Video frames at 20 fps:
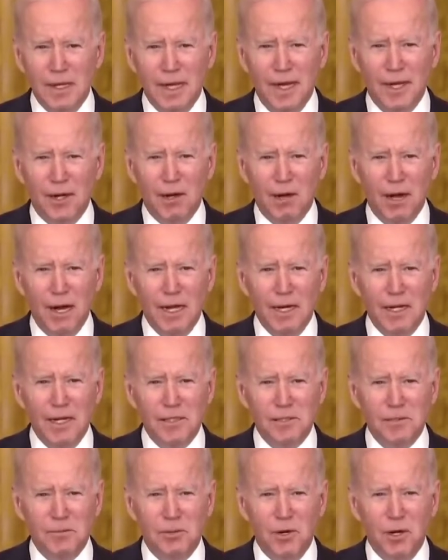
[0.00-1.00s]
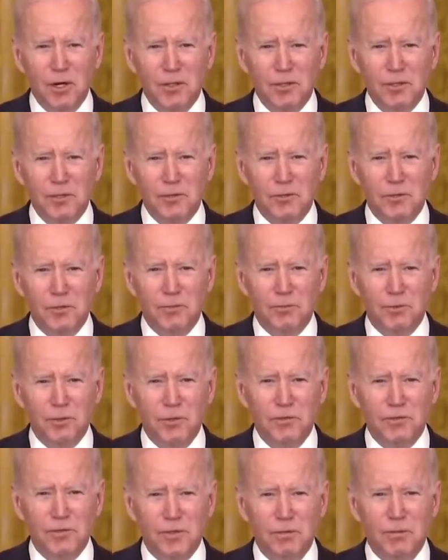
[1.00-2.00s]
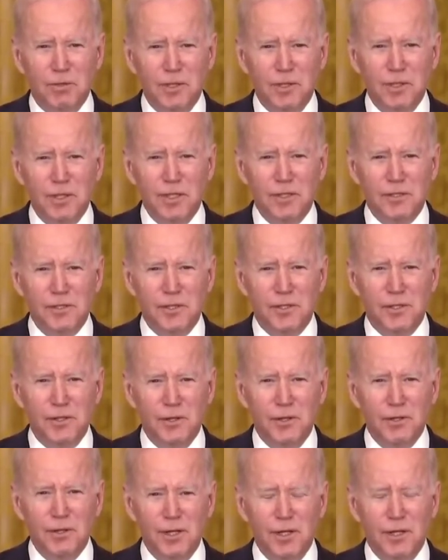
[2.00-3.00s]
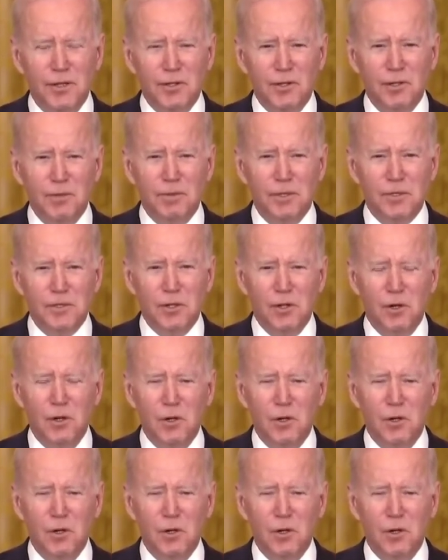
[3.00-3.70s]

and our allies and partners to improve stability and security in Europe as a